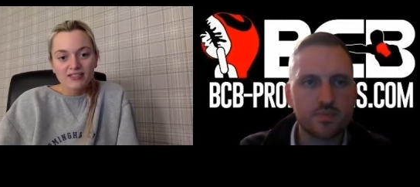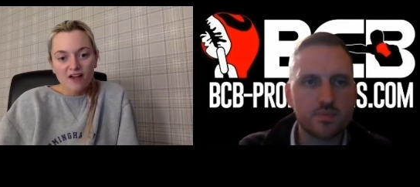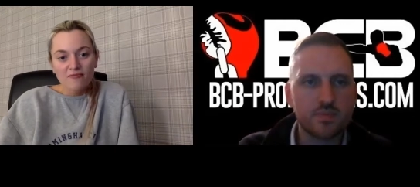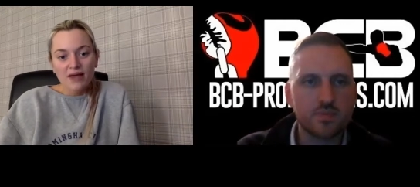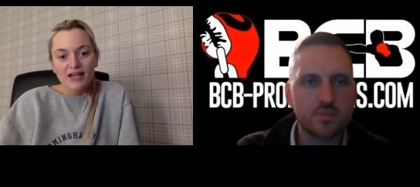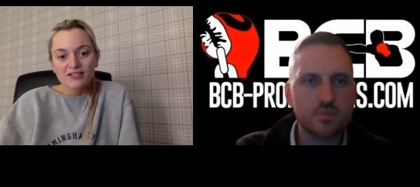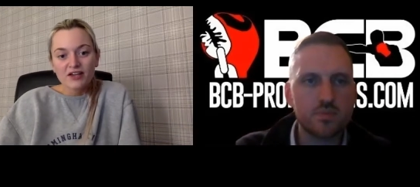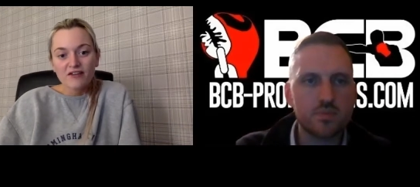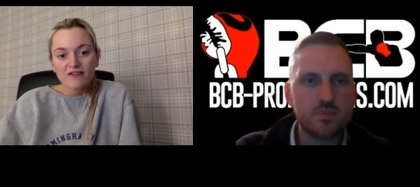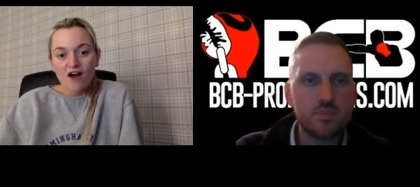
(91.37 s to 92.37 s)
Speaker 1: that I've made
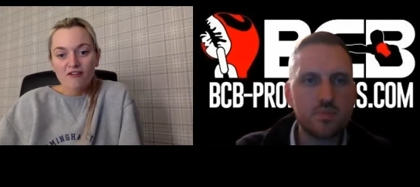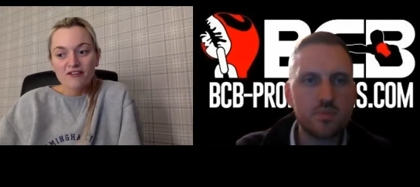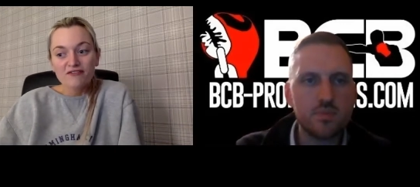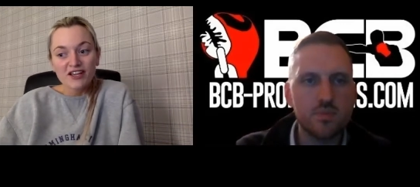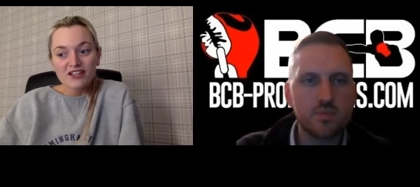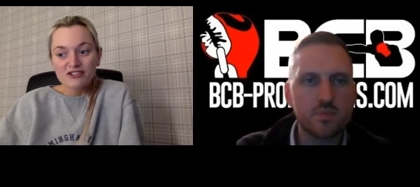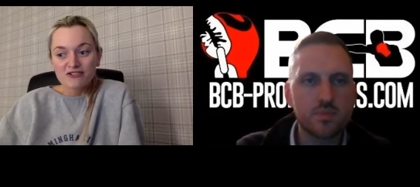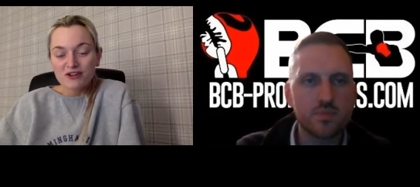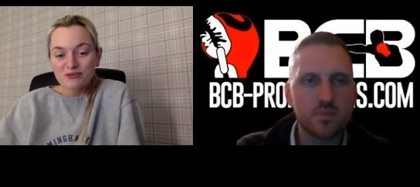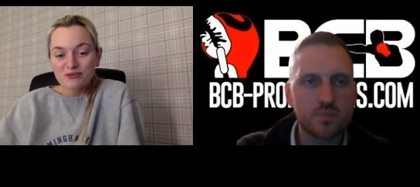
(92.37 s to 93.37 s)
so far, and fingers
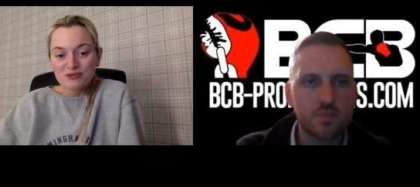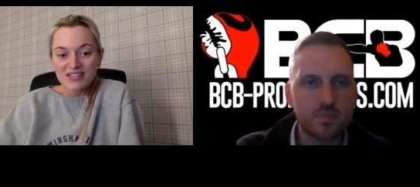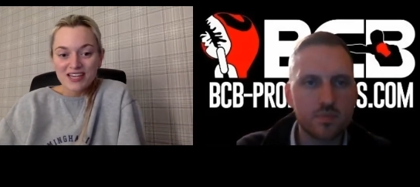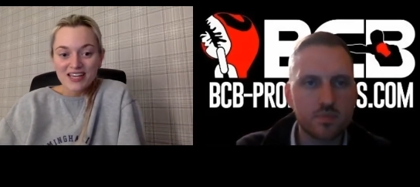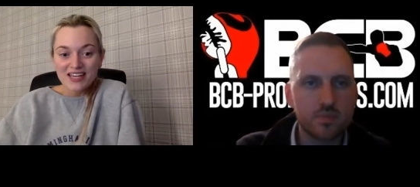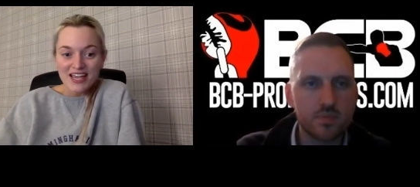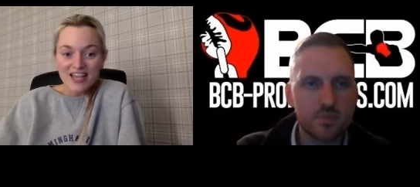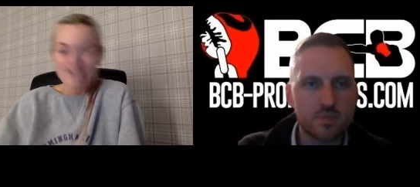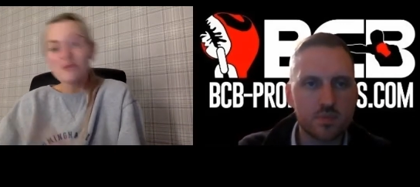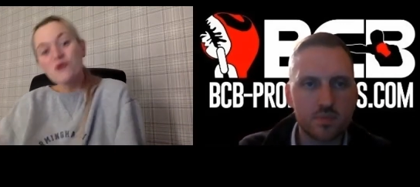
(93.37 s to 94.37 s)
crossed we'll see
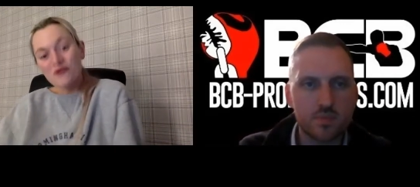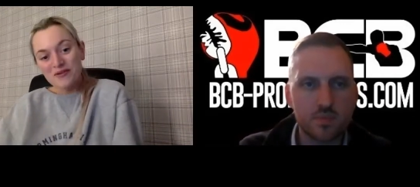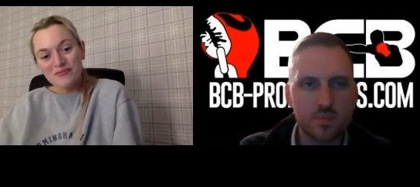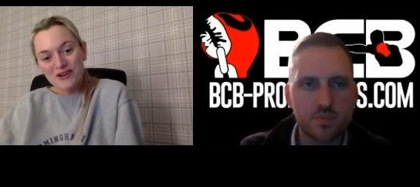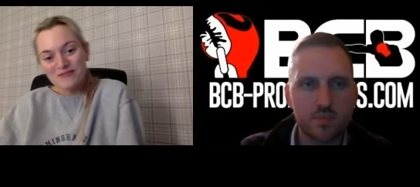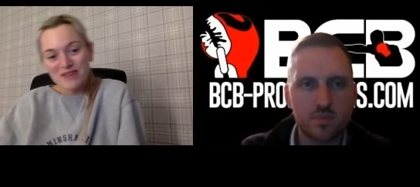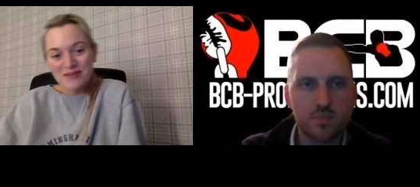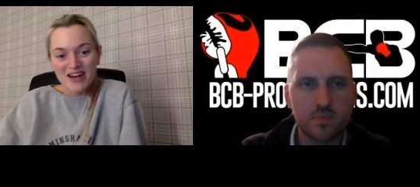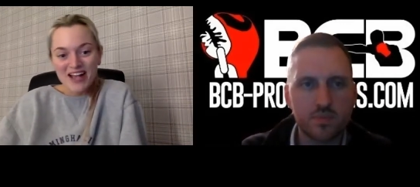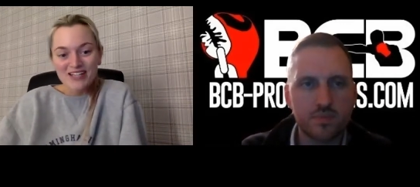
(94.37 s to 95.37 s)
even more improvement in
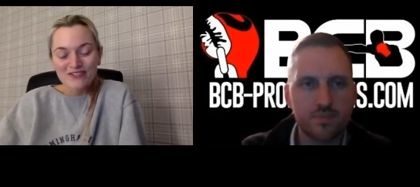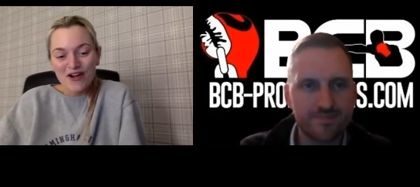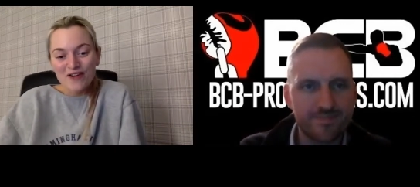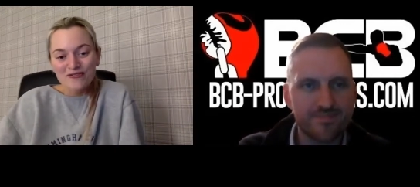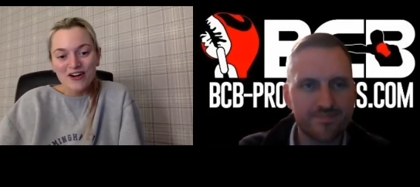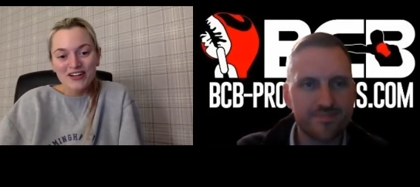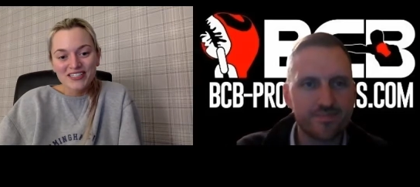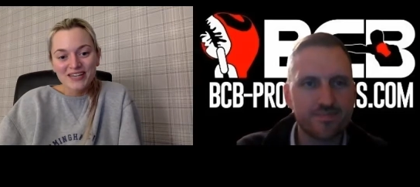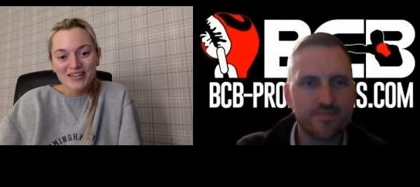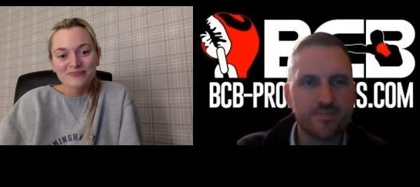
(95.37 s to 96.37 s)
my next fight on
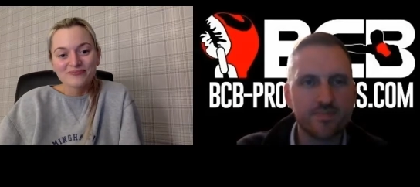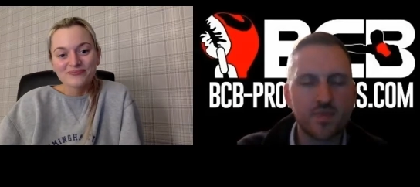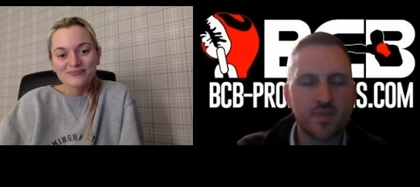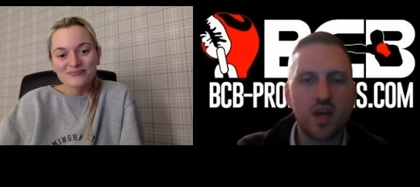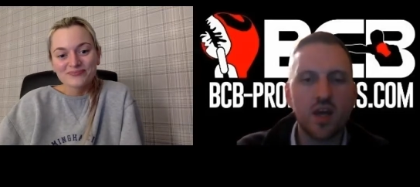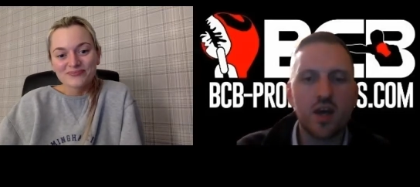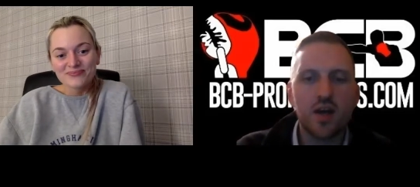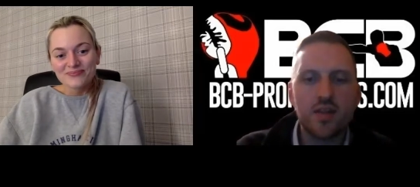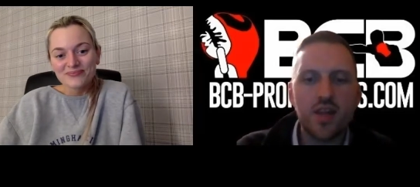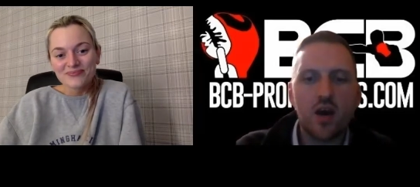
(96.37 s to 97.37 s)
Friday.
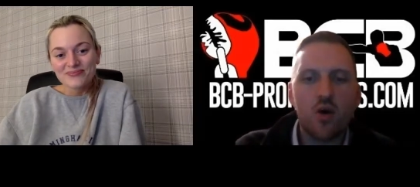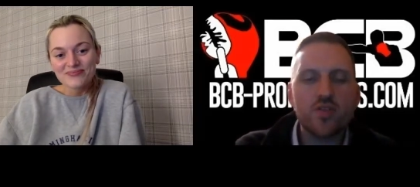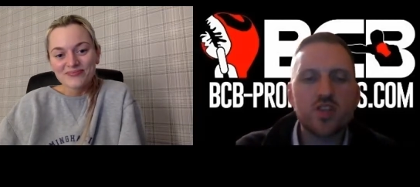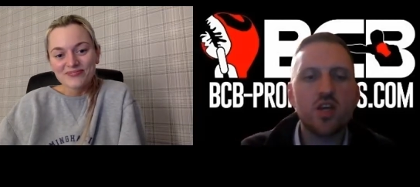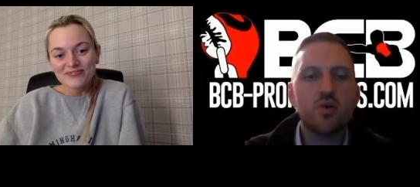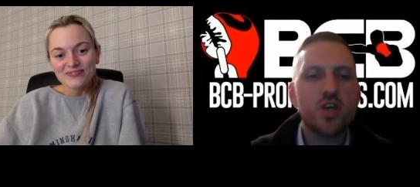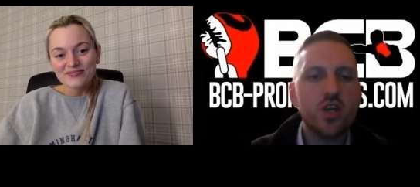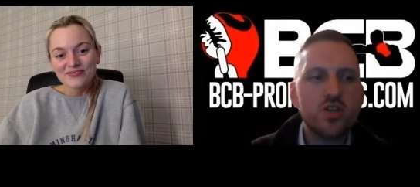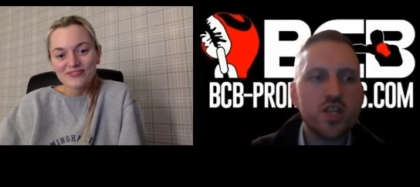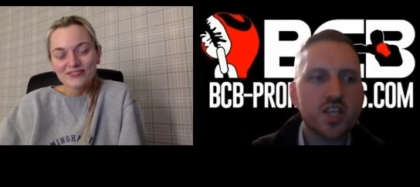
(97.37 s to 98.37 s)
Speaker 2: Now, obviously,
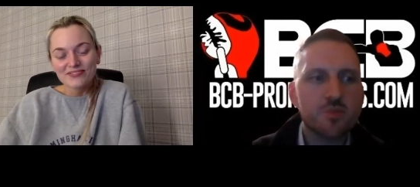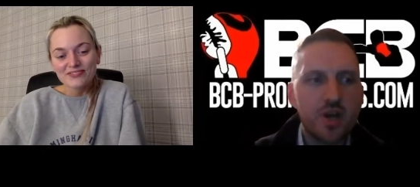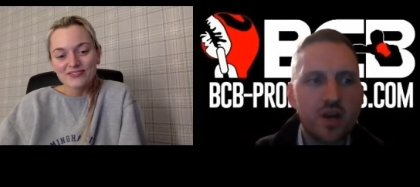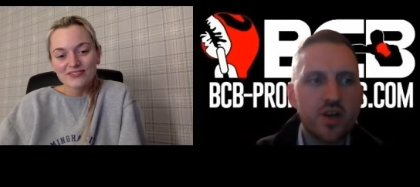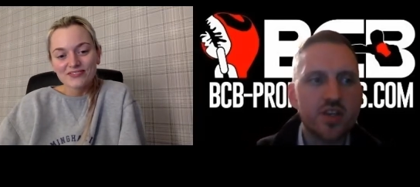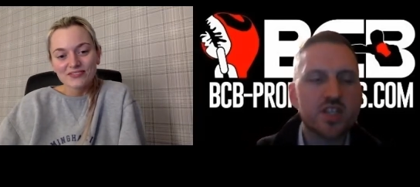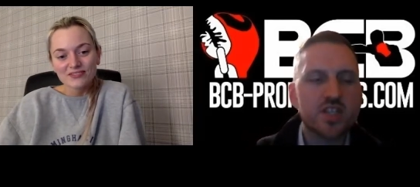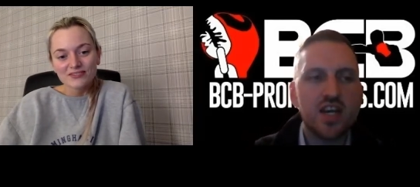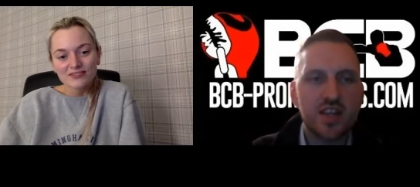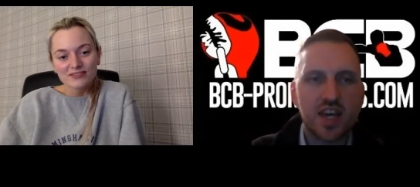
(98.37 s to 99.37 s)
you're hugely
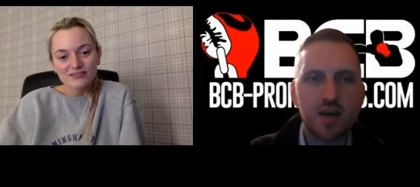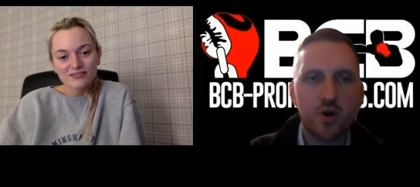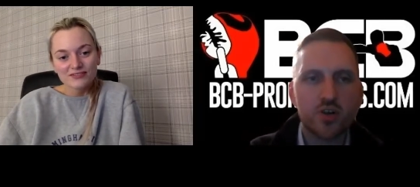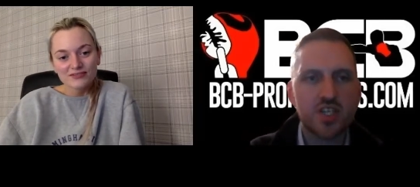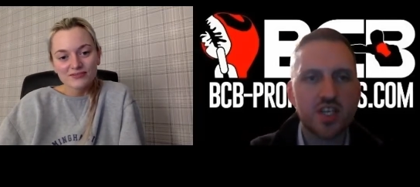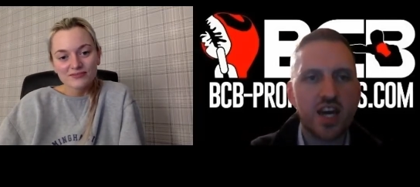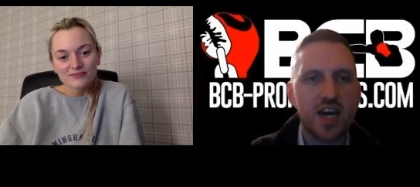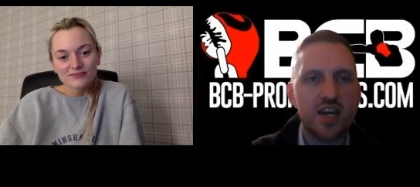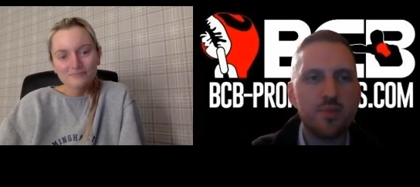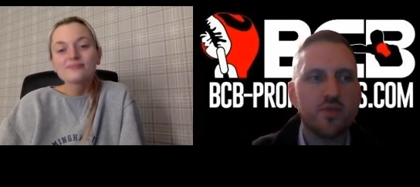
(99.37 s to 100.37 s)
experienced in the
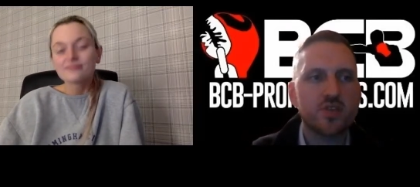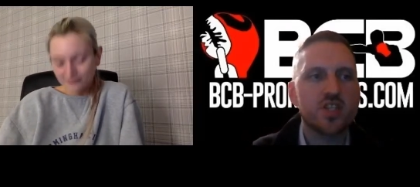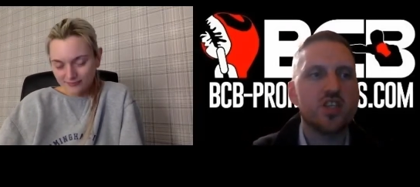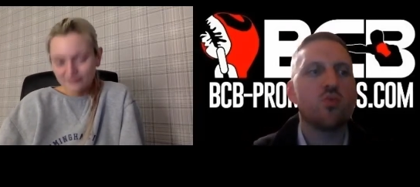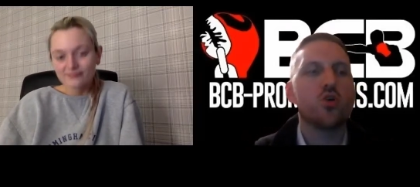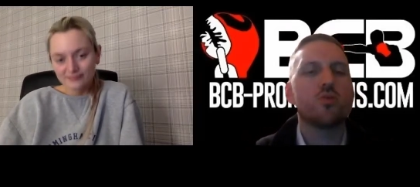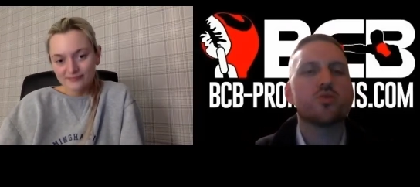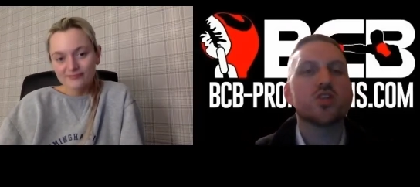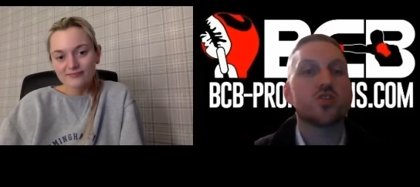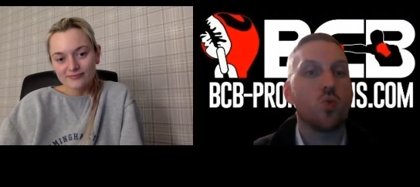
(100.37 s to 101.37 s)
kickboxing game. Obviously, you
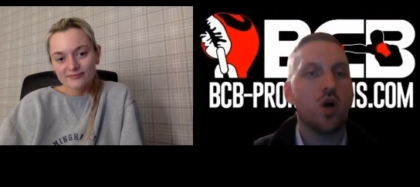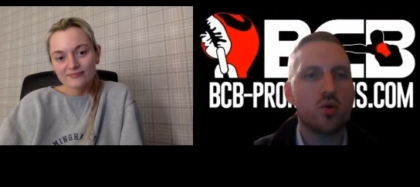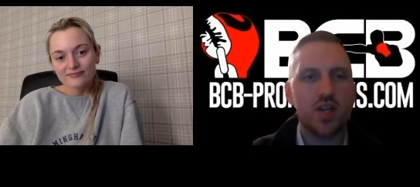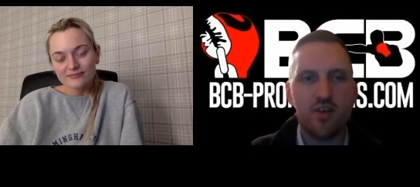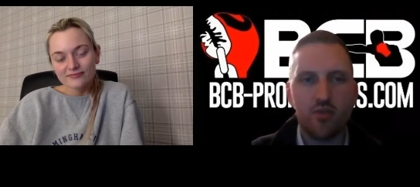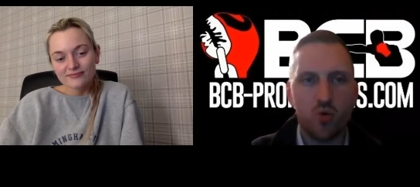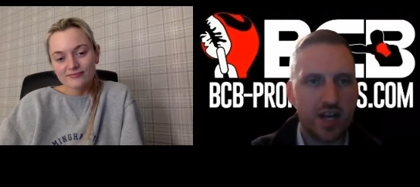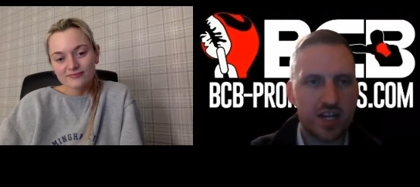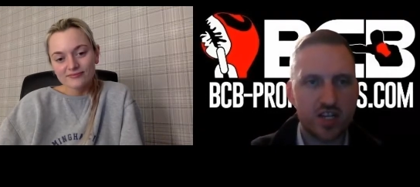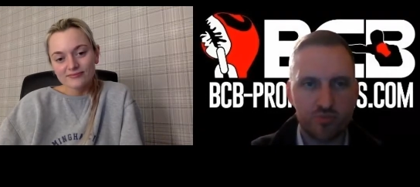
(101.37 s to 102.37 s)
won up to, to world
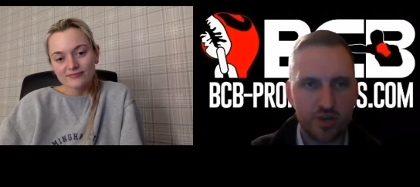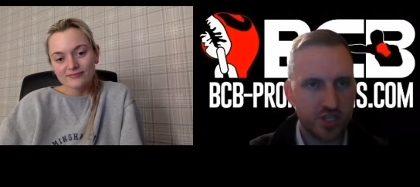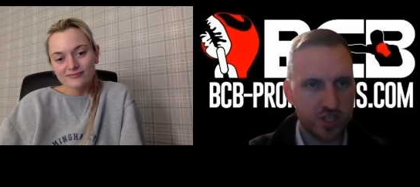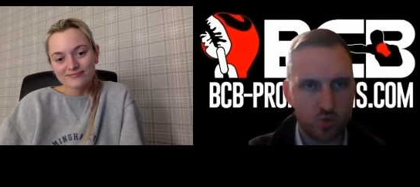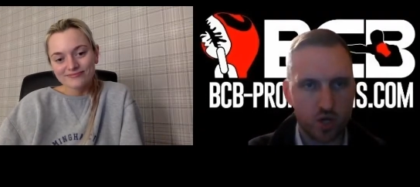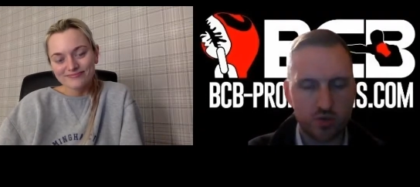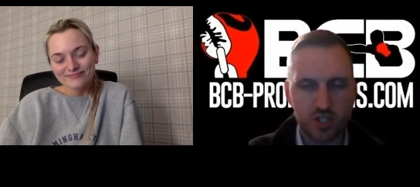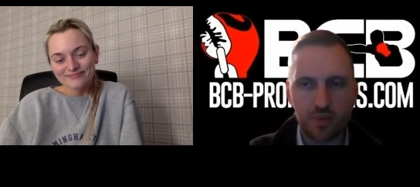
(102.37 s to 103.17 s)
level, English, British, and world